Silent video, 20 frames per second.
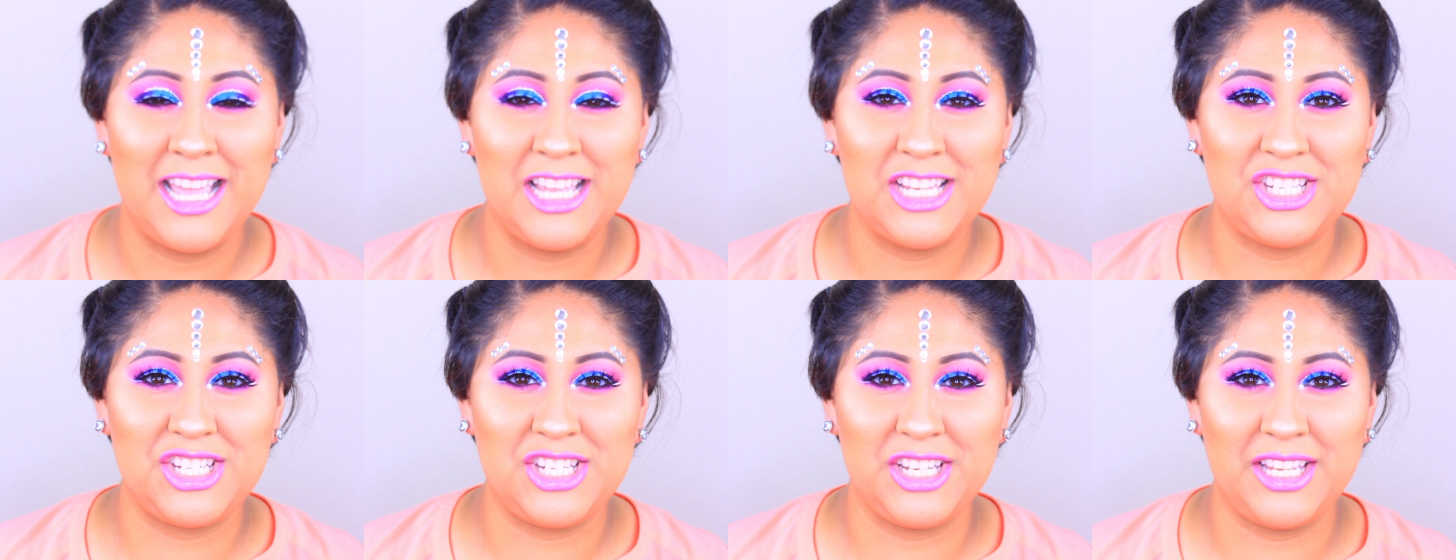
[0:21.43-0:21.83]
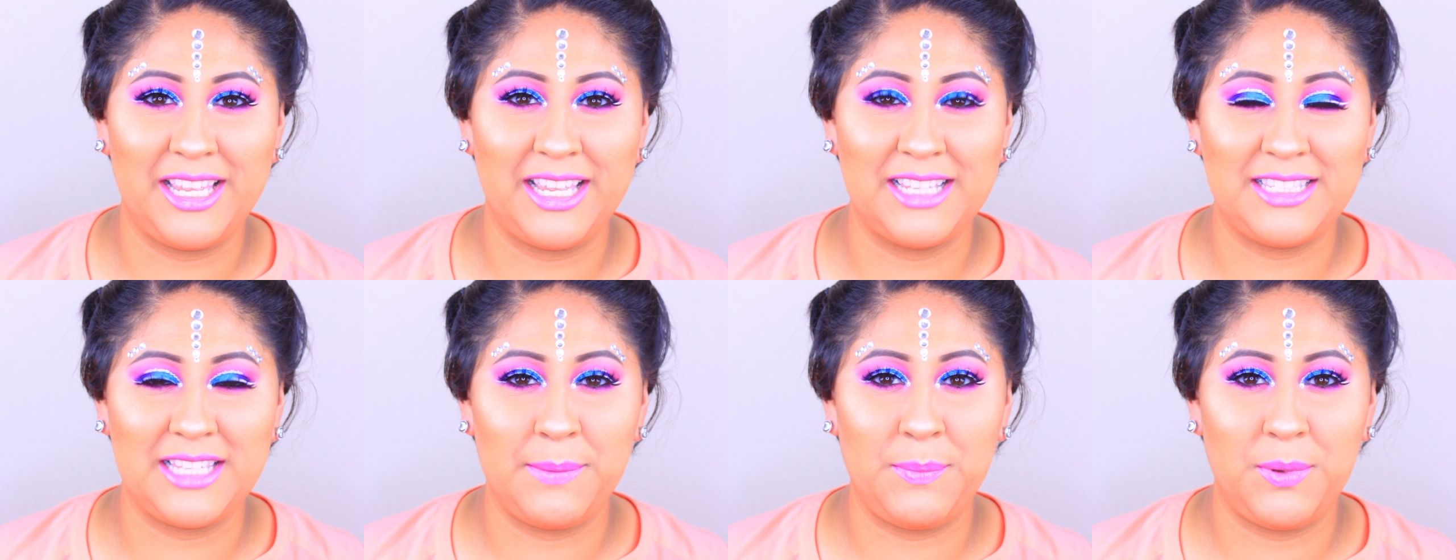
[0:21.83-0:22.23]

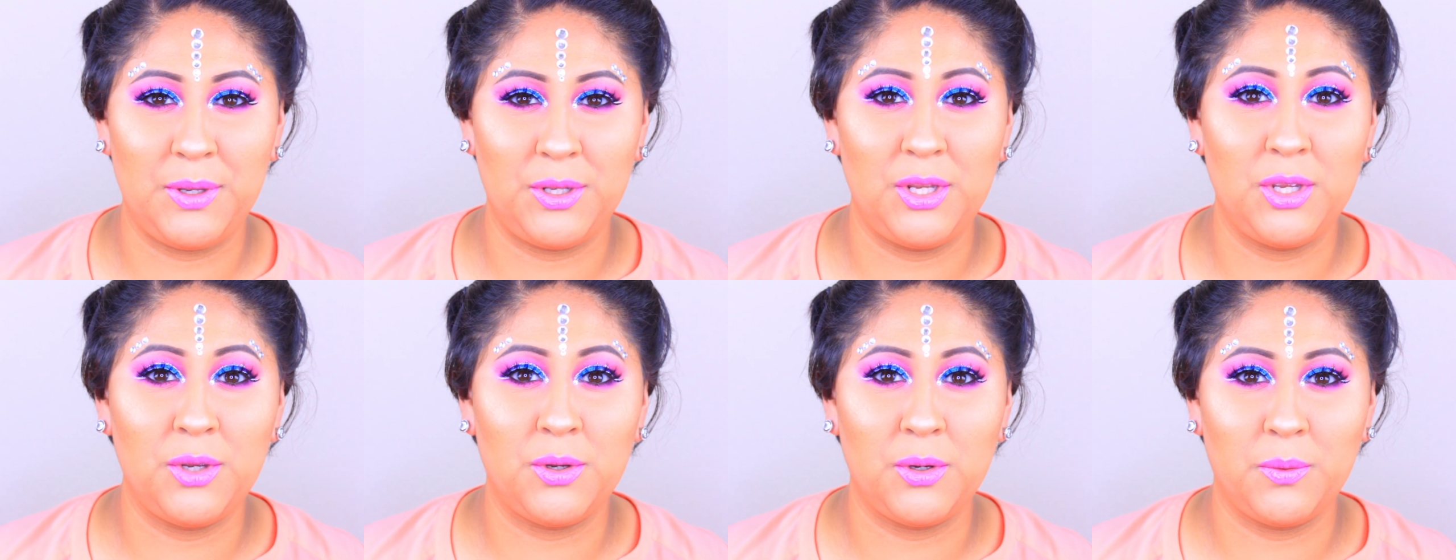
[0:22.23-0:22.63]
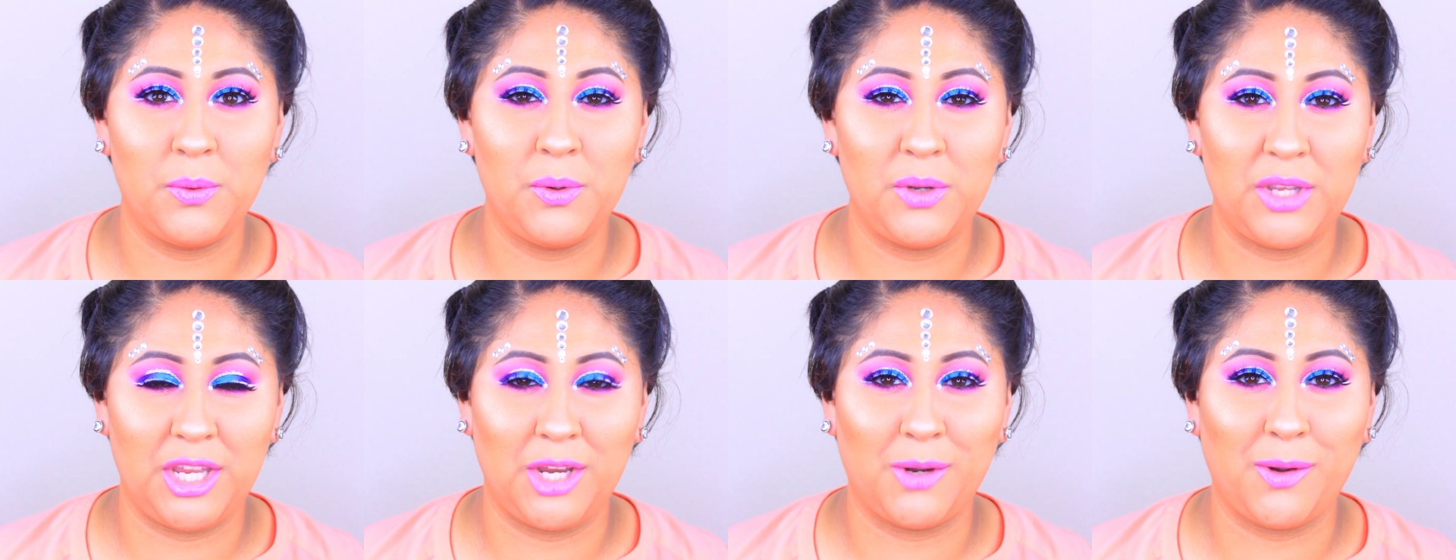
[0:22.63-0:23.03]
She is a beauty
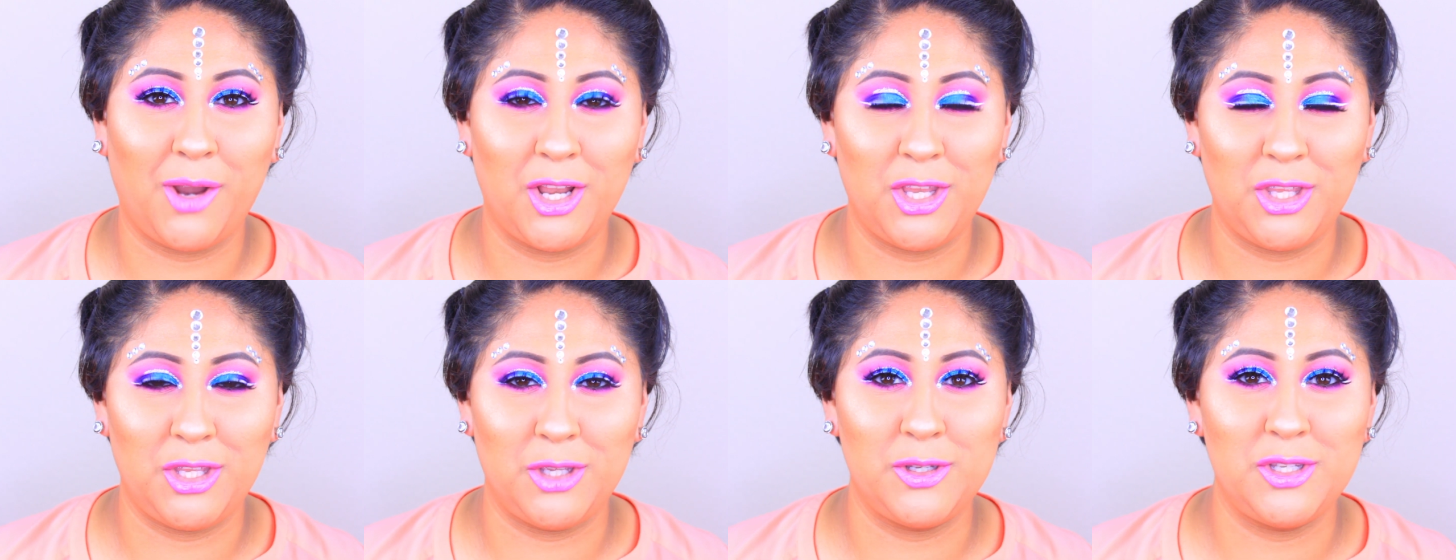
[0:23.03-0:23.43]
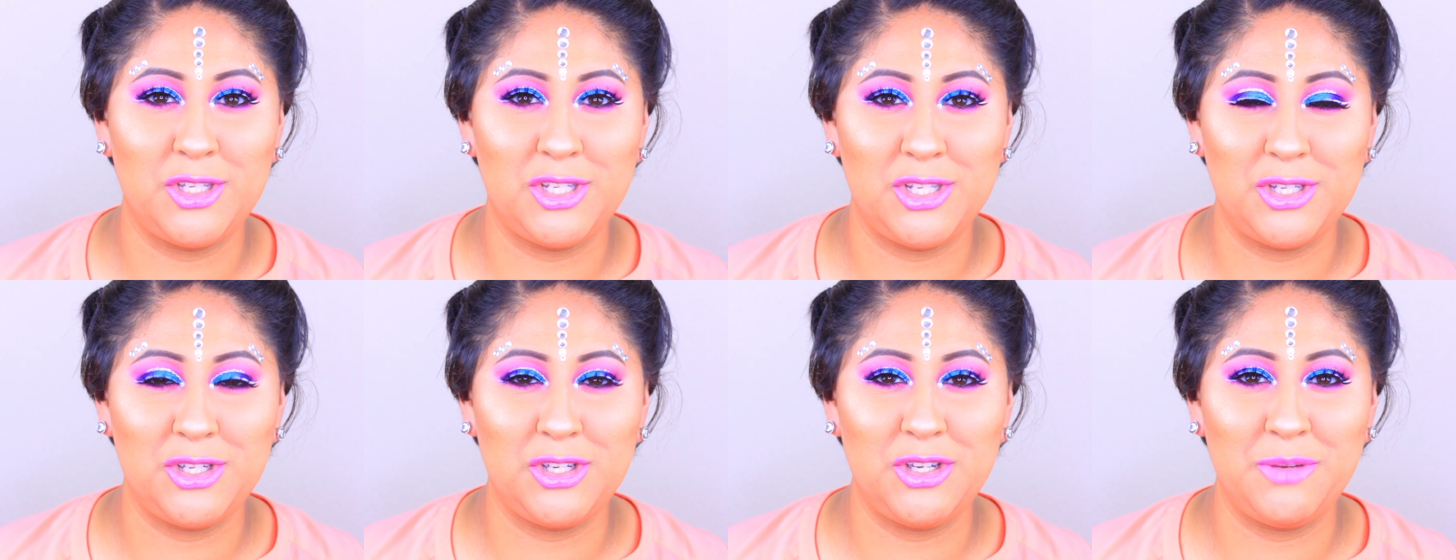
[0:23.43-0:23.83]
guru here on
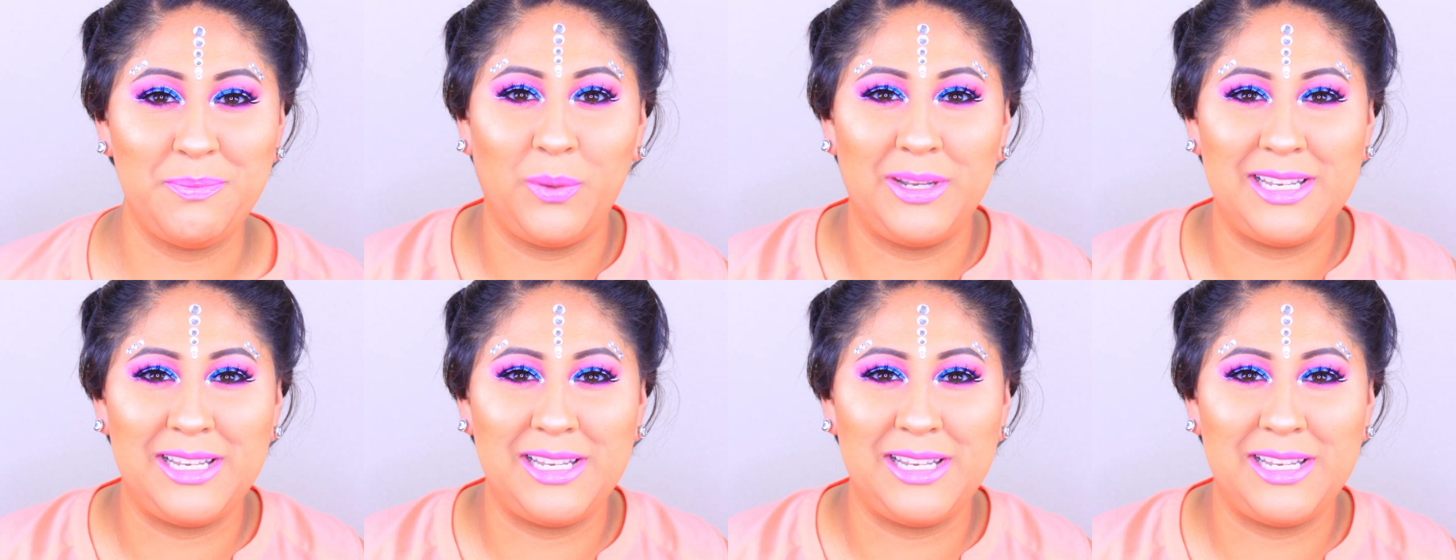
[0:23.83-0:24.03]
YouTube.